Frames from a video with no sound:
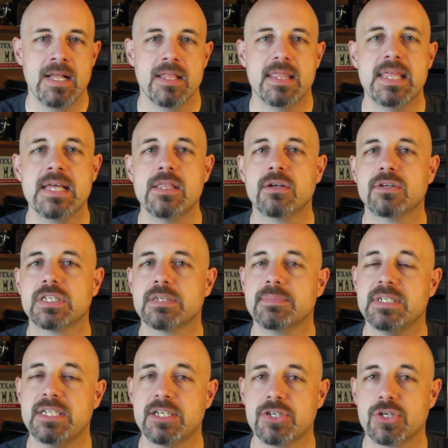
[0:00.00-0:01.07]
Then there's some
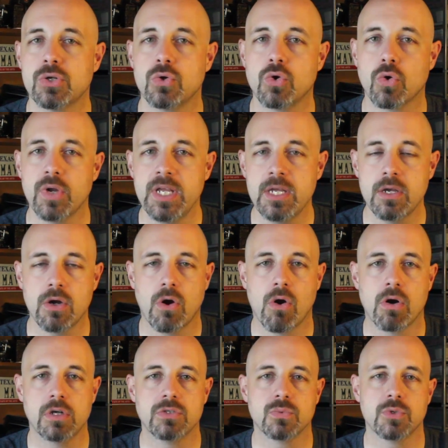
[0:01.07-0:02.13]
additional green
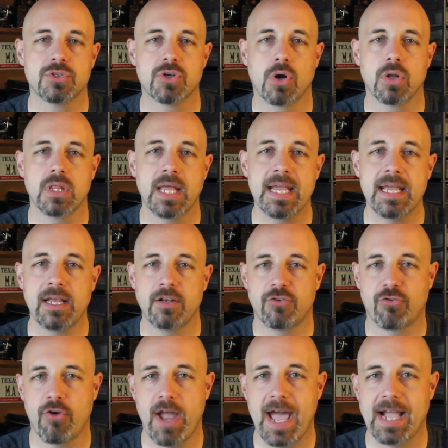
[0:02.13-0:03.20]
cards, which are laying
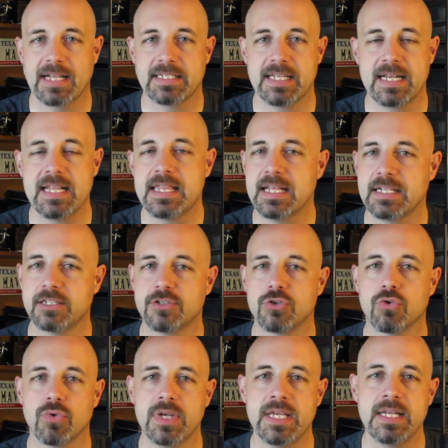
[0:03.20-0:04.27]
tracks. Anything that's
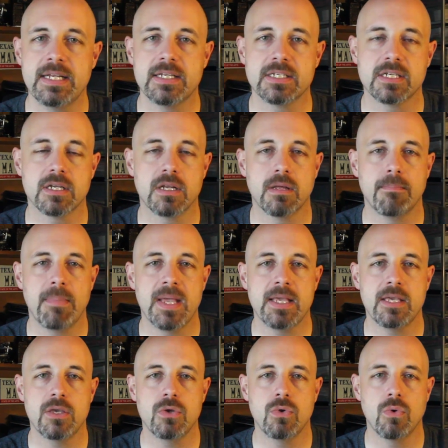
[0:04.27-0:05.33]
green is going to
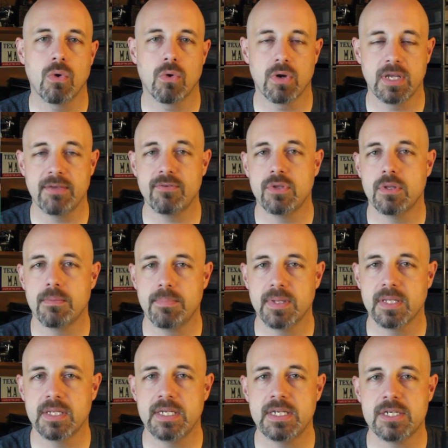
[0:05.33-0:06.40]
make you or give you the
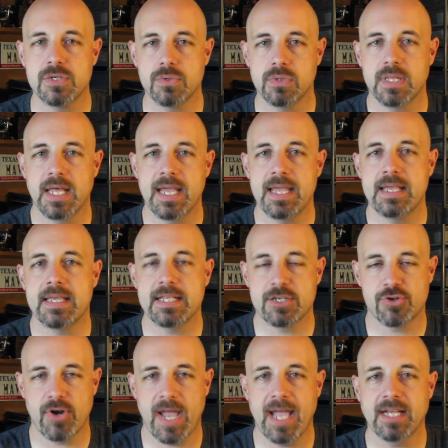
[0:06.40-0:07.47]
ability to lay
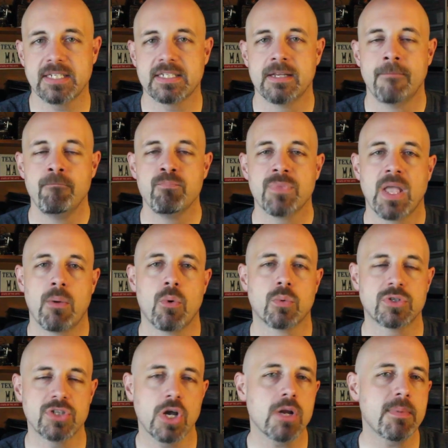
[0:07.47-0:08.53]
tracks. And when
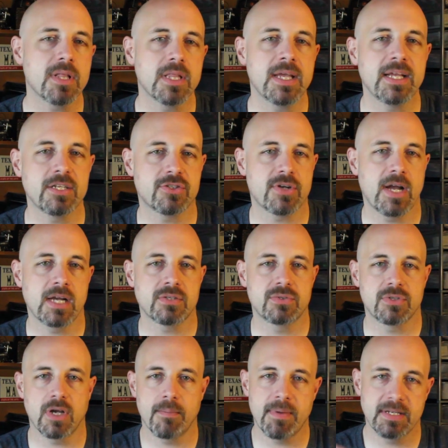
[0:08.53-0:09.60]
we're talking about laying tracks,
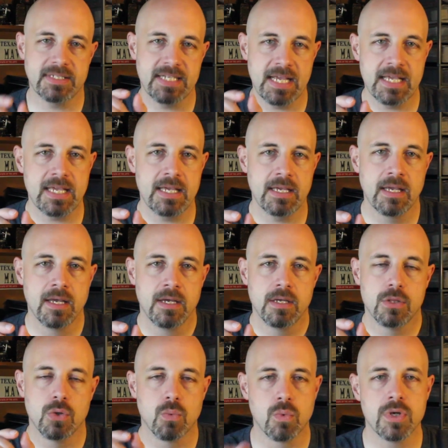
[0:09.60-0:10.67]
we're talking about taking
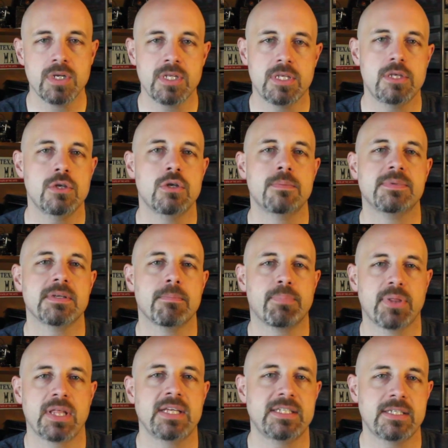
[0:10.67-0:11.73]
the wooden cubes and
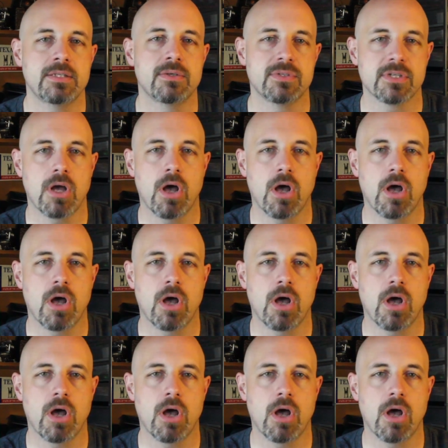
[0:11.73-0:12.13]
placing those